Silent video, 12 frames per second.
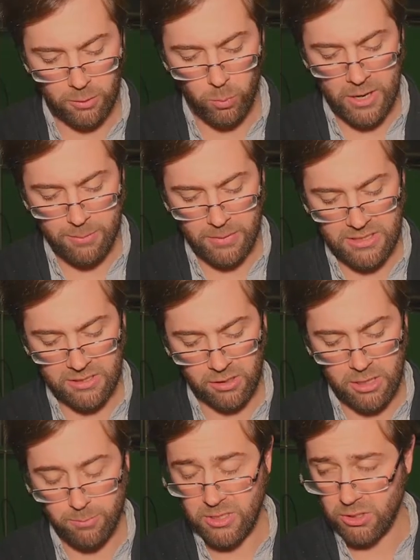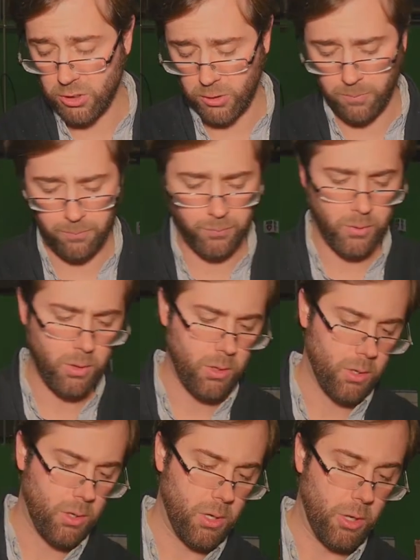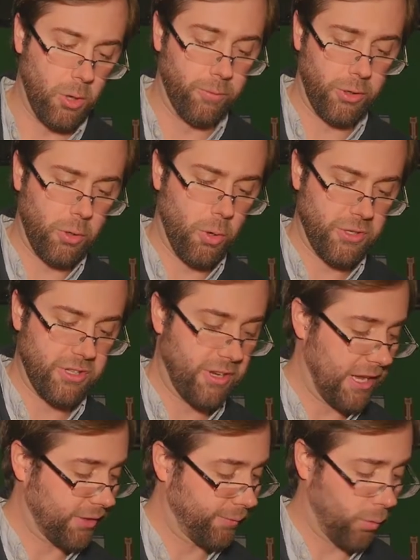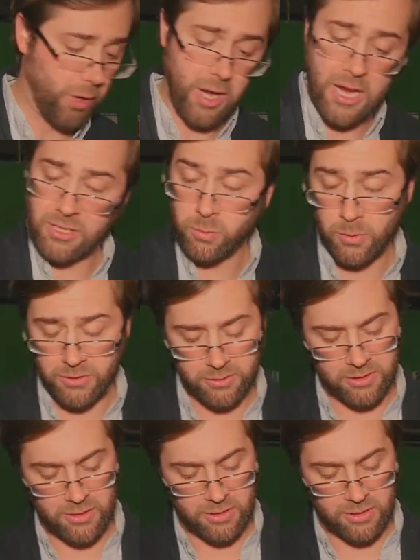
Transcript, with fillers: white mycelium tissue. And over the course of the next four days, once it's in